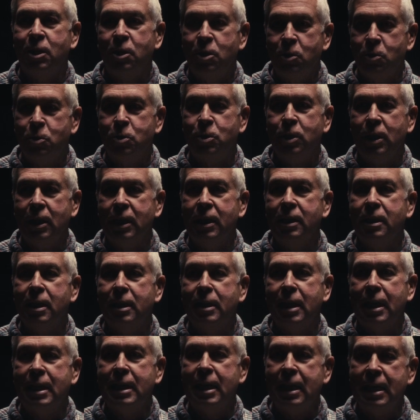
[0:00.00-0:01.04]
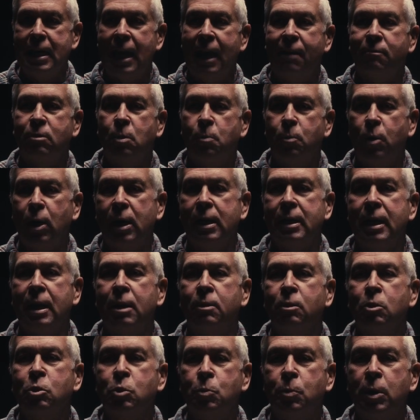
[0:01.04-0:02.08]
You see that they didn't have to break
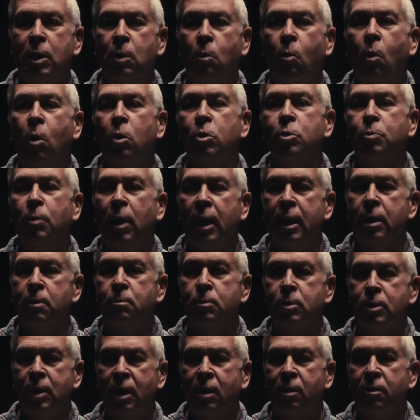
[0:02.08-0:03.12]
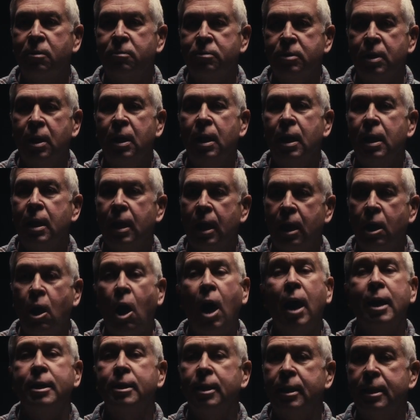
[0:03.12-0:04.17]
down those big walls by themselves, that
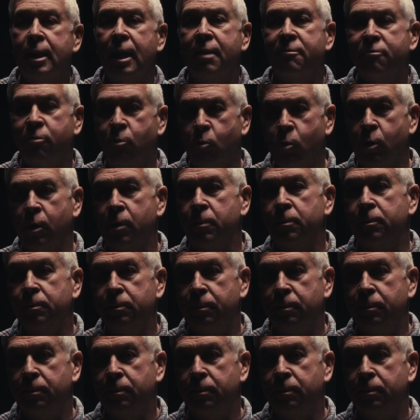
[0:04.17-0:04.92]
God did that for them.